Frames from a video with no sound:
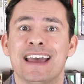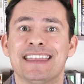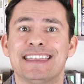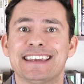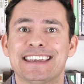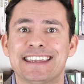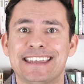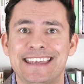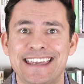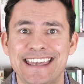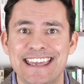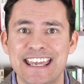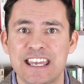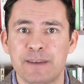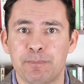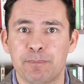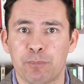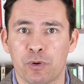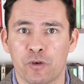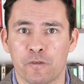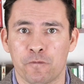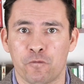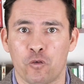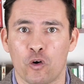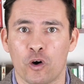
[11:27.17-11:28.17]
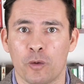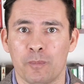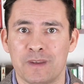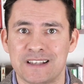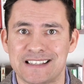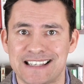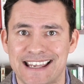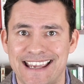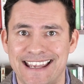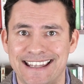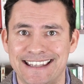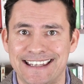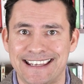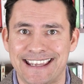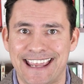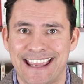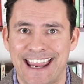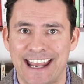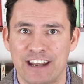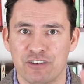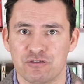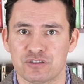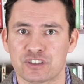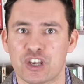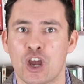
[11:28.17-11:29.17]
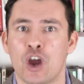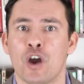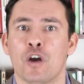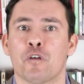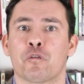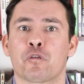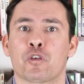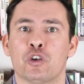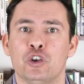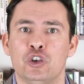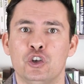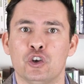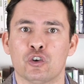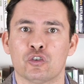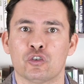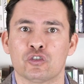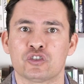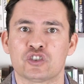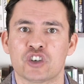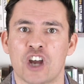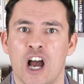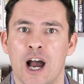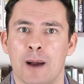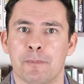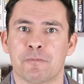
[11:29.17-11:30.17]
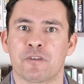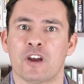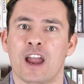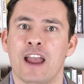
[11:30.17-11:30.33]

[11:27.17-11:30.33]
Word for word: the key performance indicators for your job,